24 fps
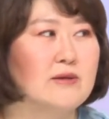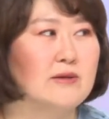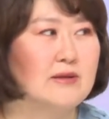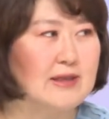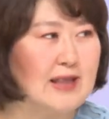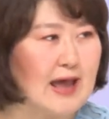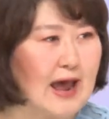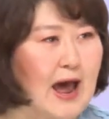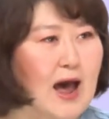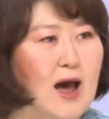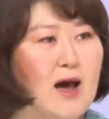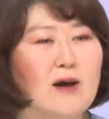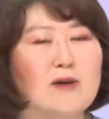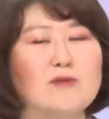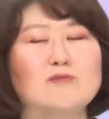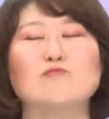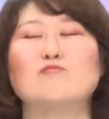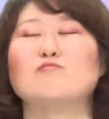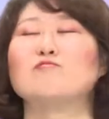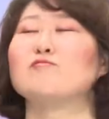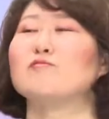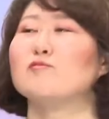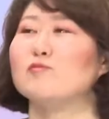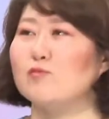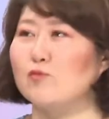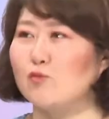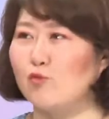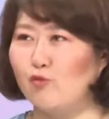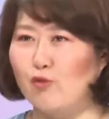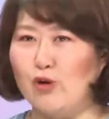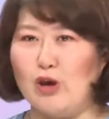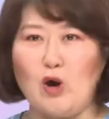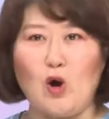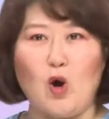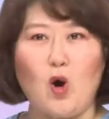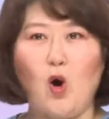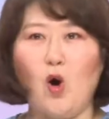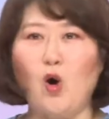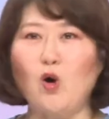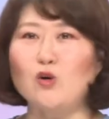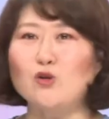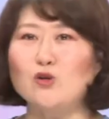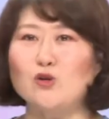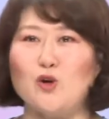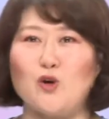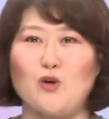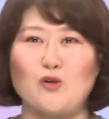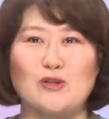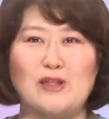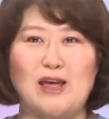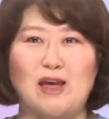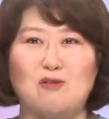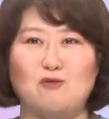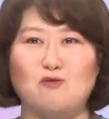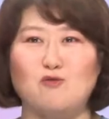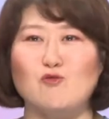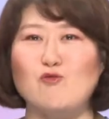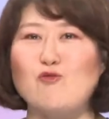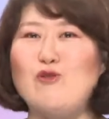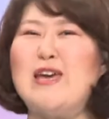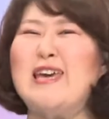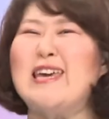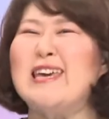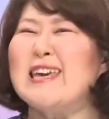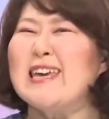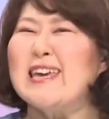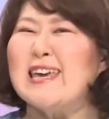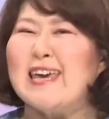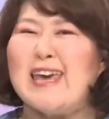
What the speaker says: Now, we all know that we